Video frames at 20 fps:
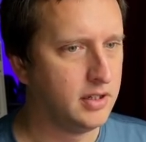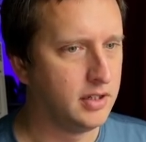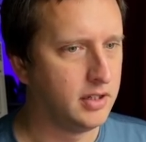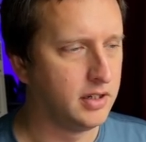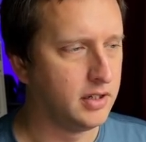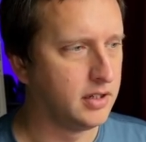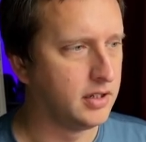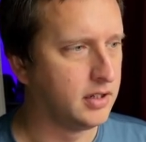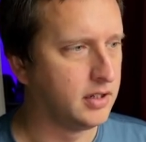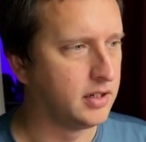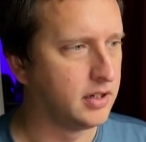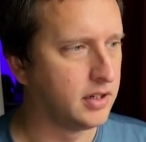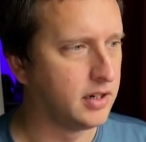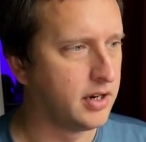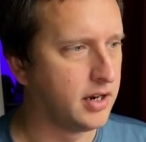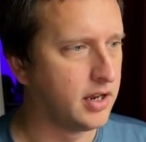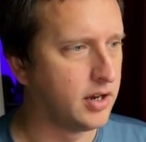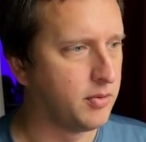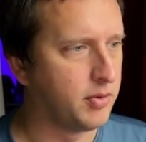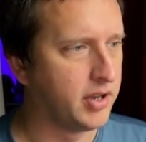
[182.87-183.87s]
And
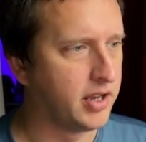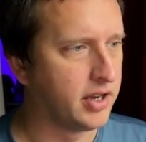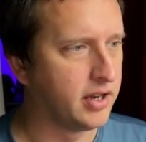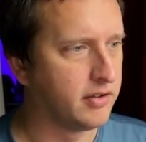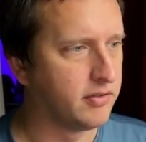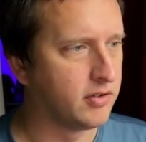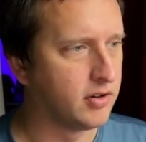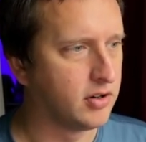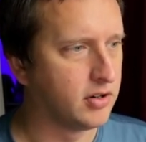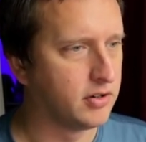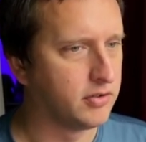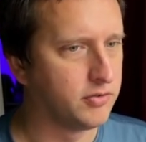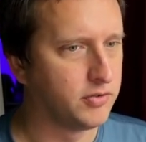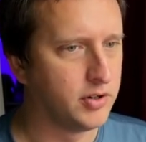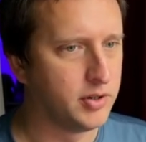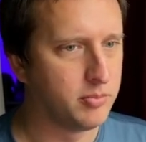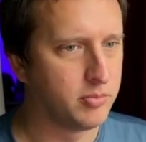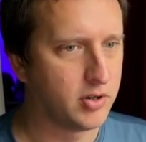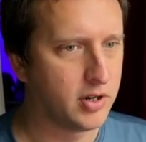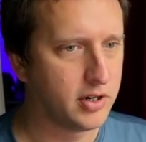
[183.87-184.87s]
now we have our free
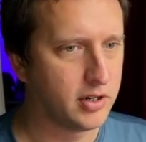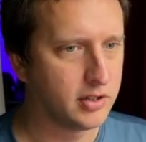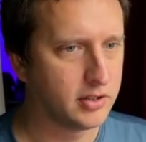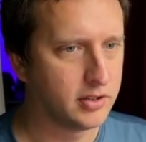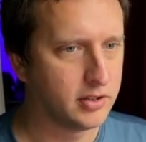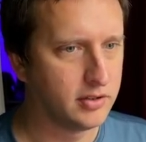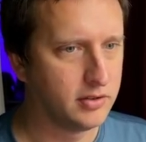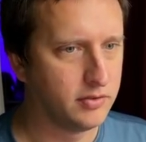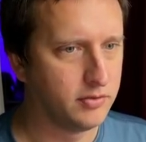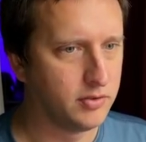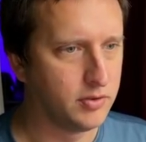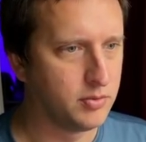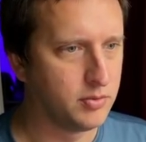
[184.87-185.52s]
product. We